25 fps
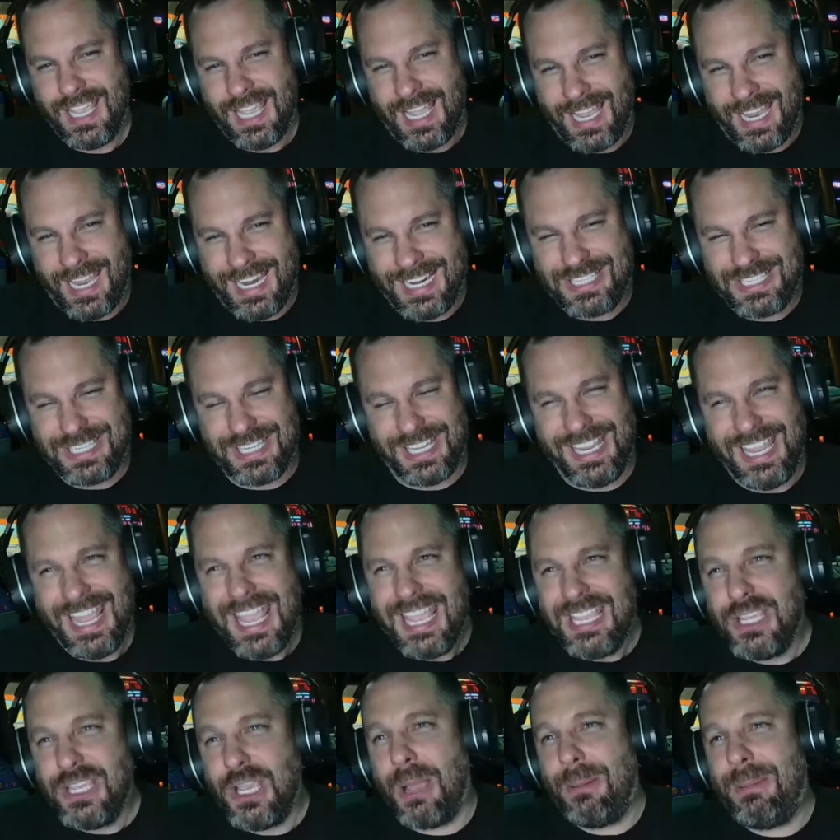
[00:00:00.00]
Actually,
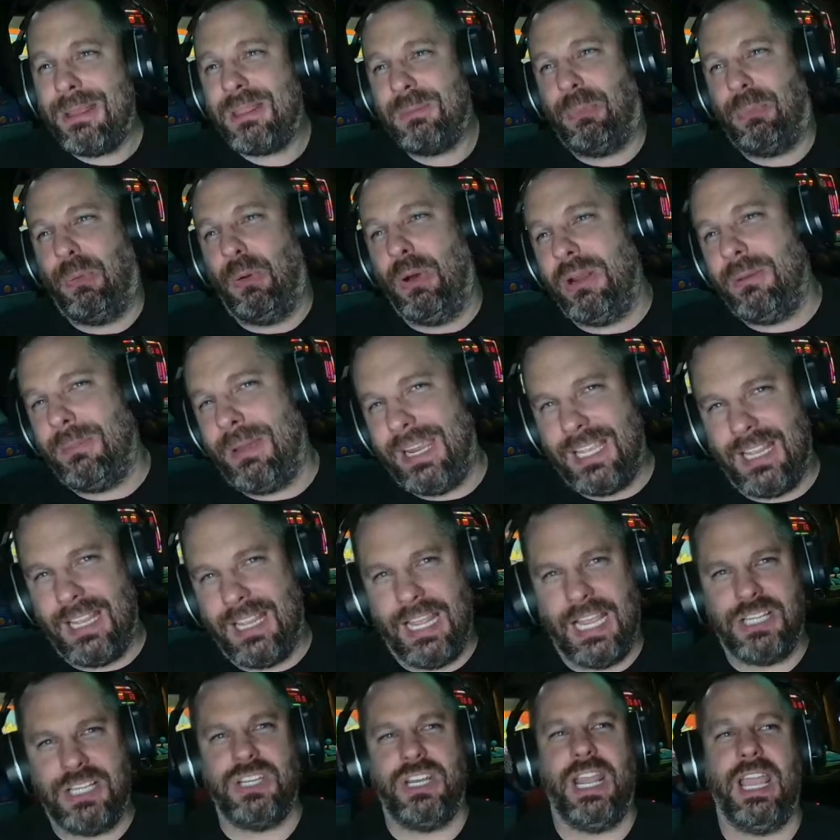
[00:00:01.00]
I'm at the point in my
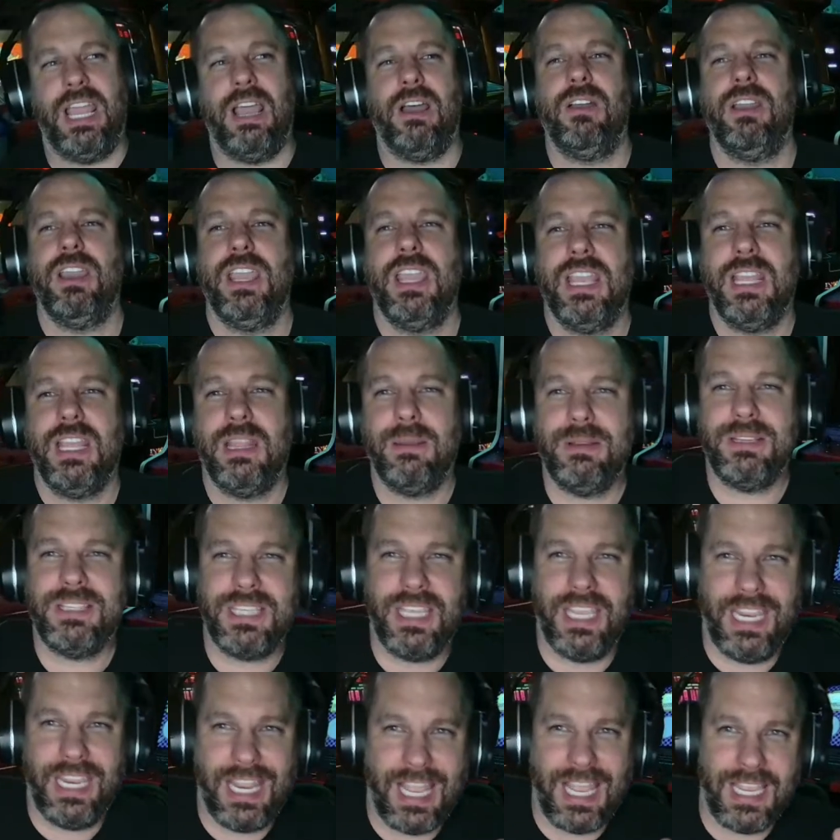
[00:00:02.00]
collection now. Let me
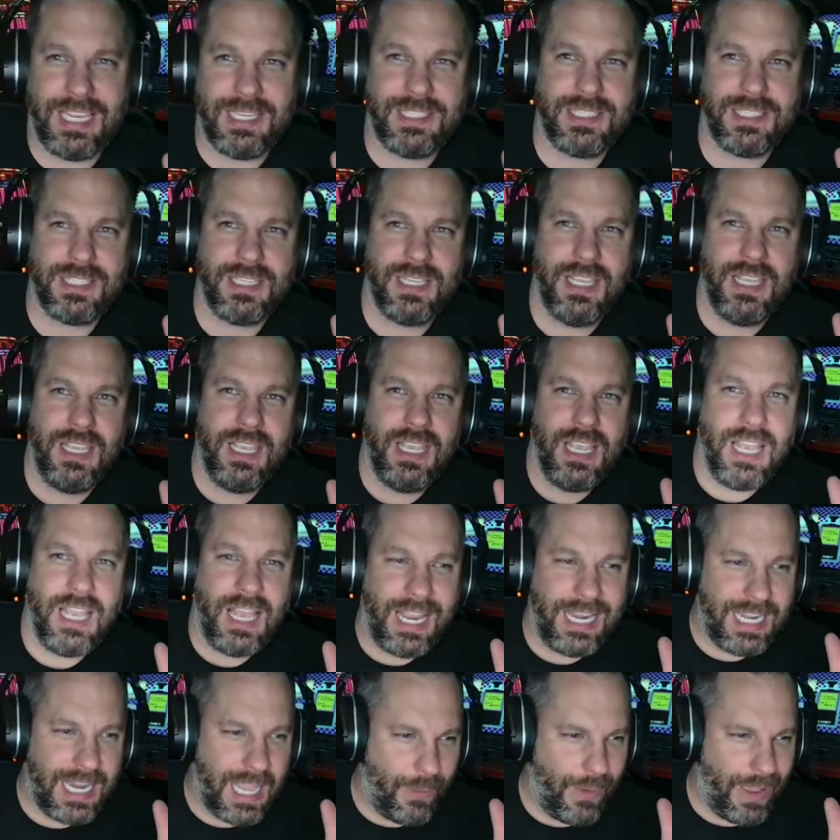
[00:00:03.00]
tell you guys,
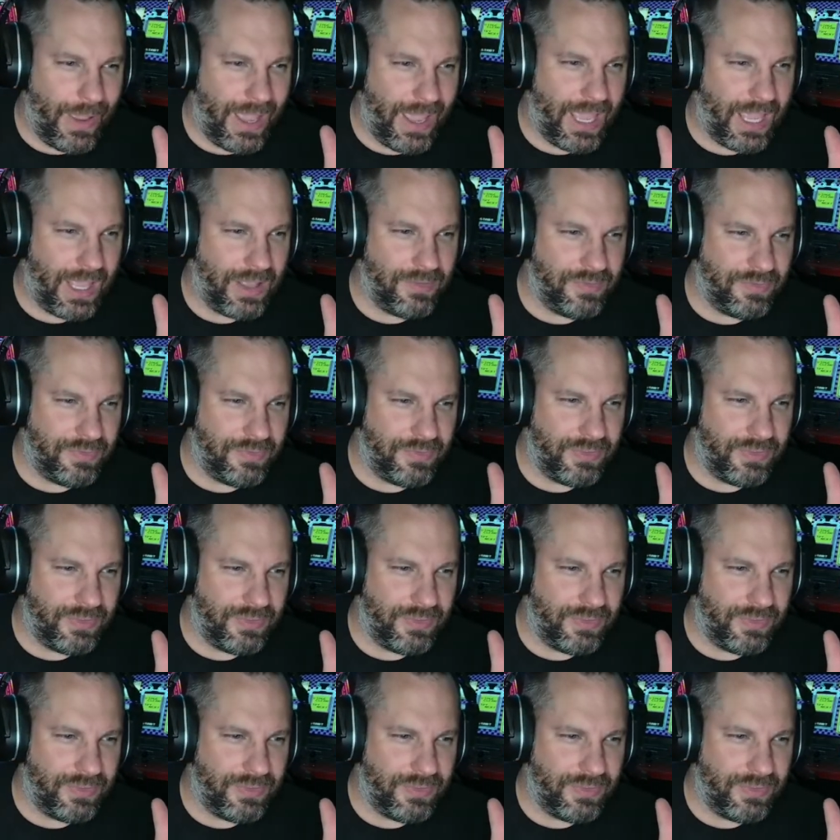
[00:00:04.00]
I now have